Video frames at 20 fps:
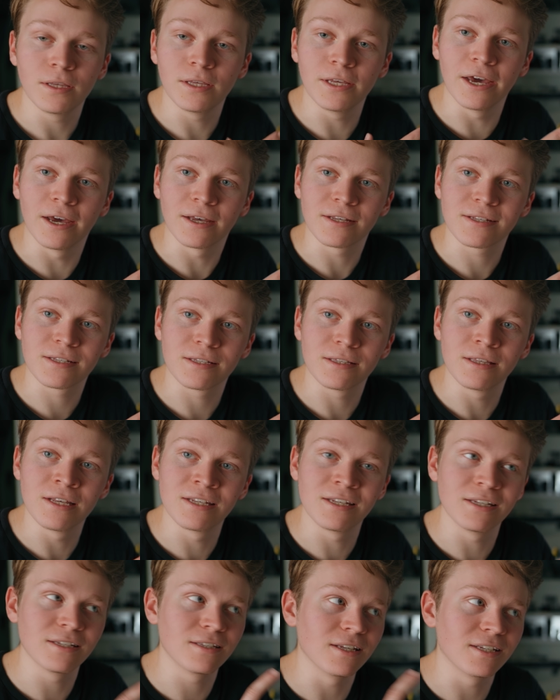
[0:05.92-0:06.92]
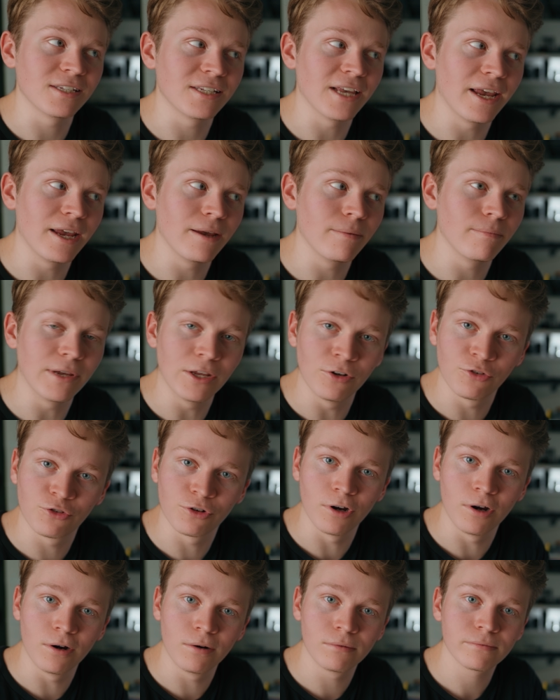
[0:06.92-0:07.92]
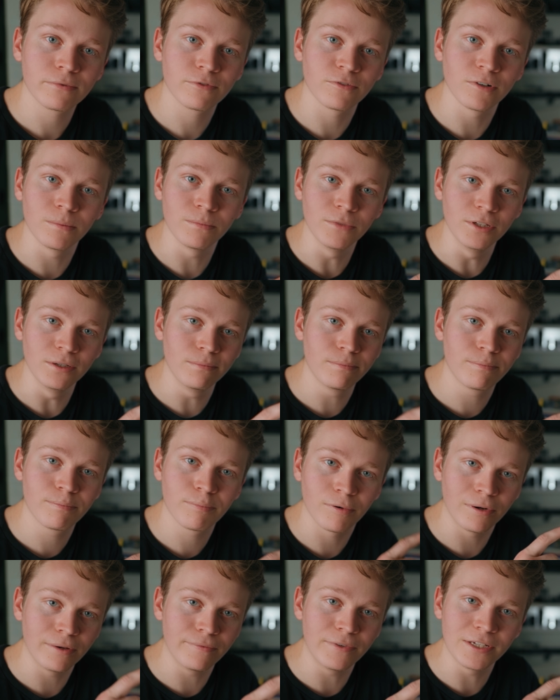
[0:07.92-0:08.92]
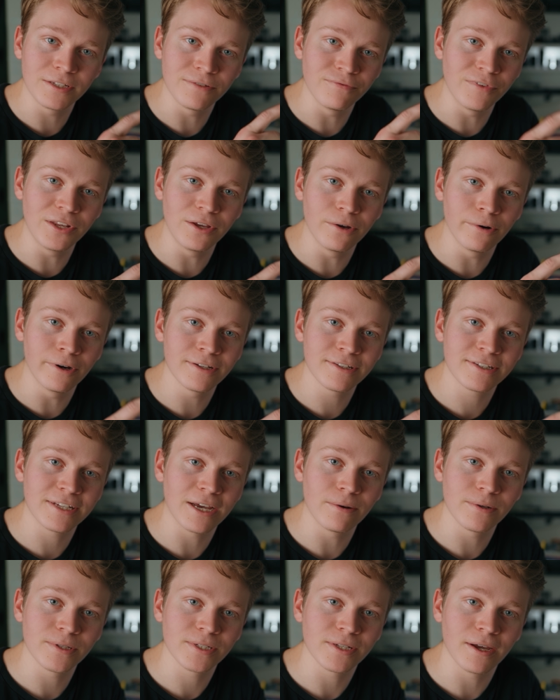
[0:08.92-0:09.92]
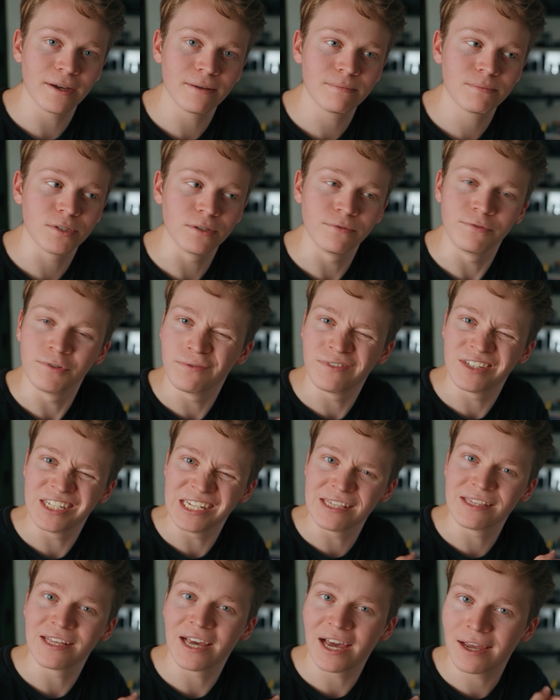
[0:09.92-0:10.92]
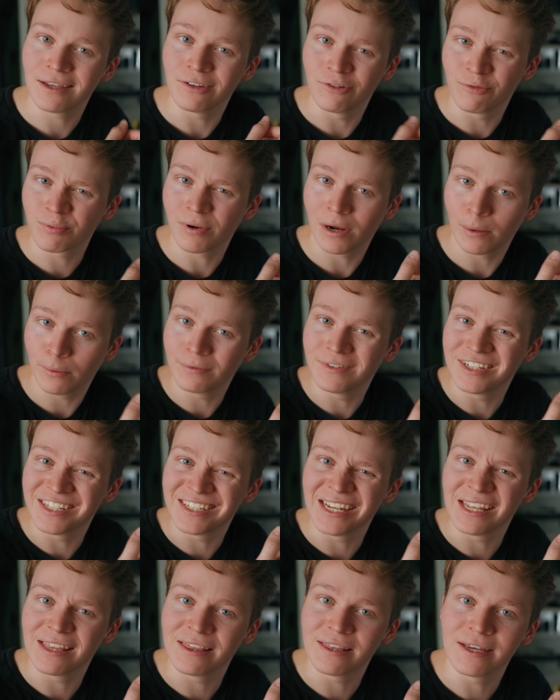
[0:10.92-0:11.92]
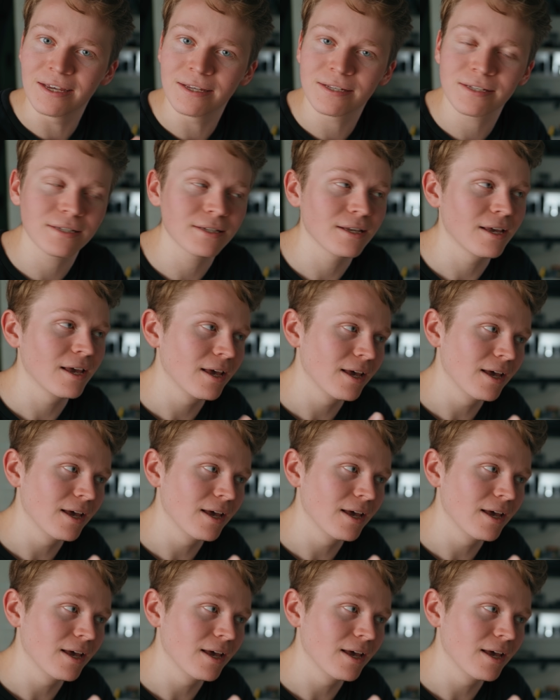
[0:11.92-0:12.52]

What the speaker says: Yes, this is the same intro from the previous video on sound design, so if you've seen that, you've probably seen this,